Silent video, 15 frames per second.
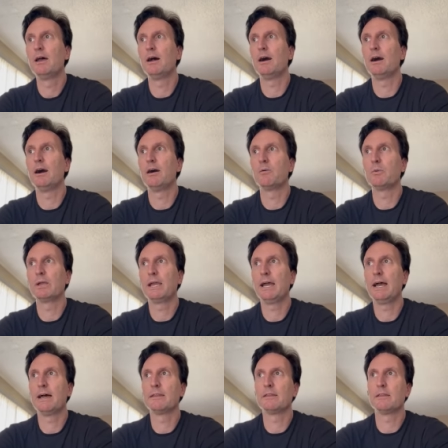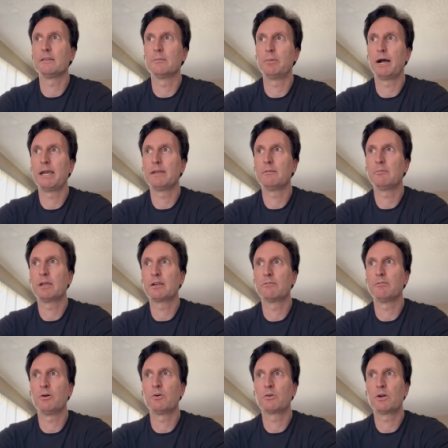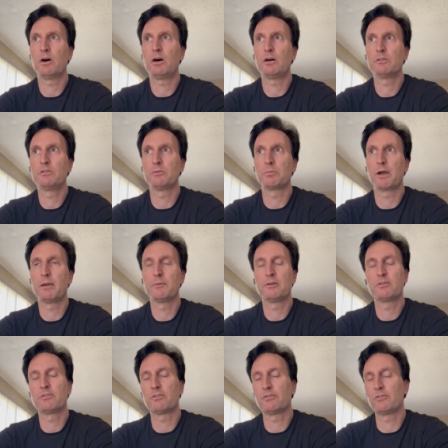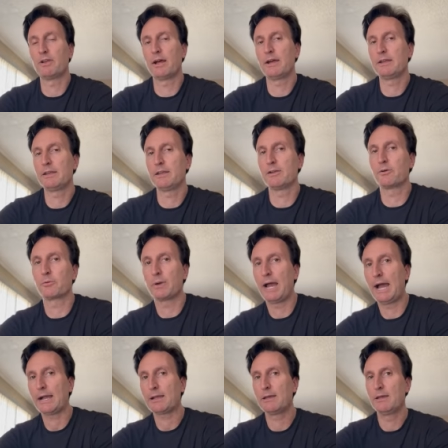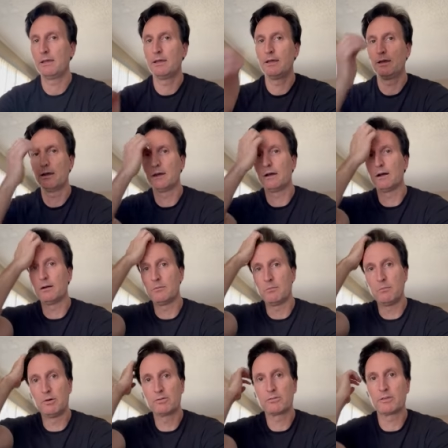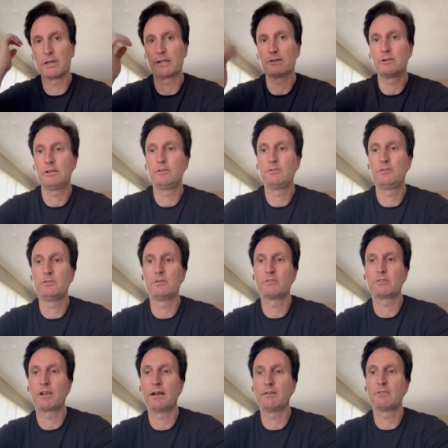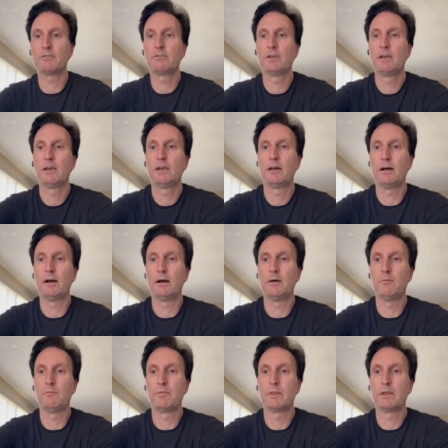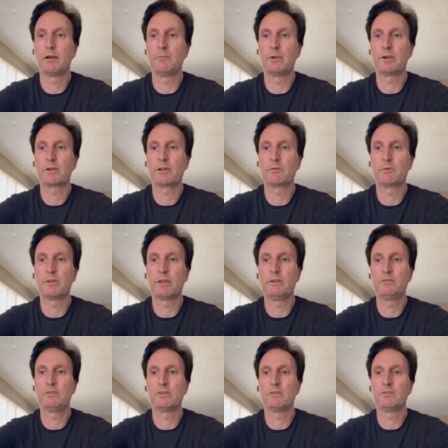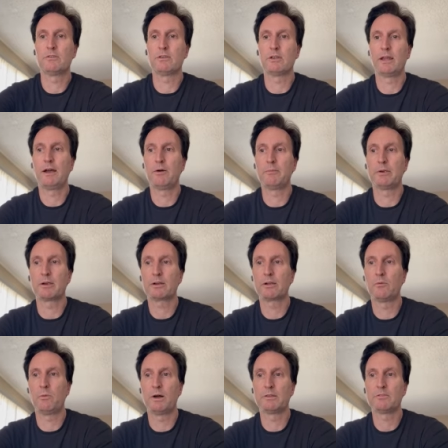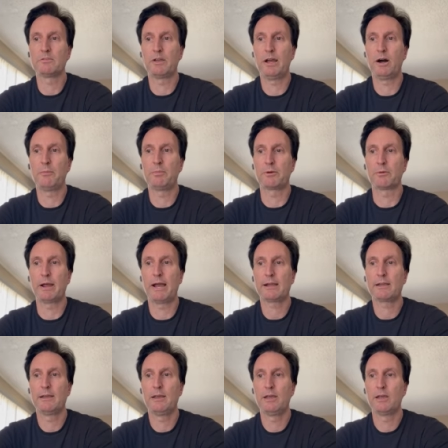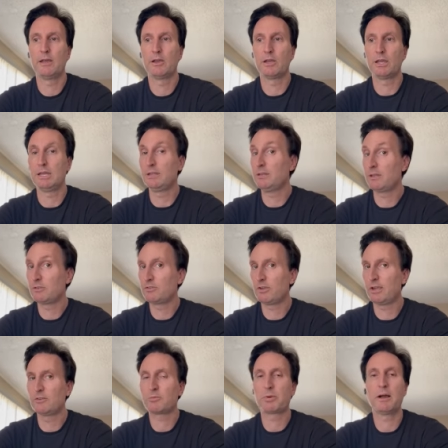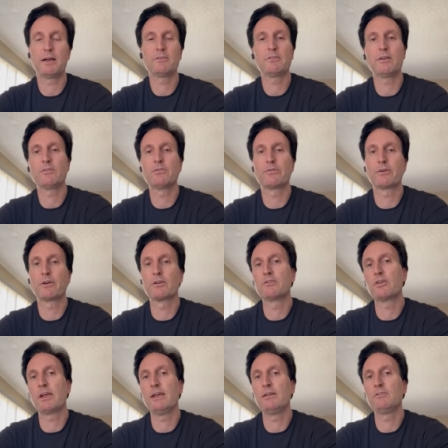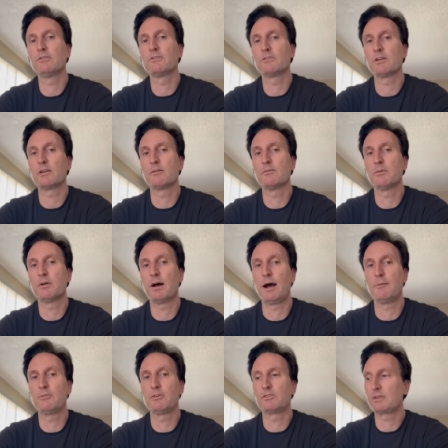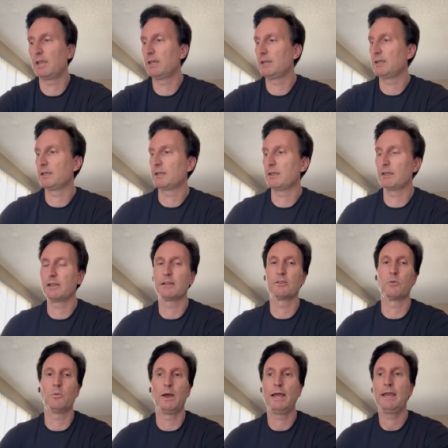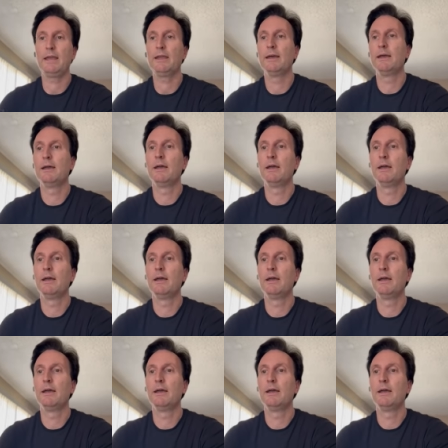Uh, we had the Biden make a phone call to Prime Minister Sudani in Iraq, uh, most likely to discuss um, American relations and how America wants to help Iraq in the exchange process for a change instead of obfuscating and getting in the way.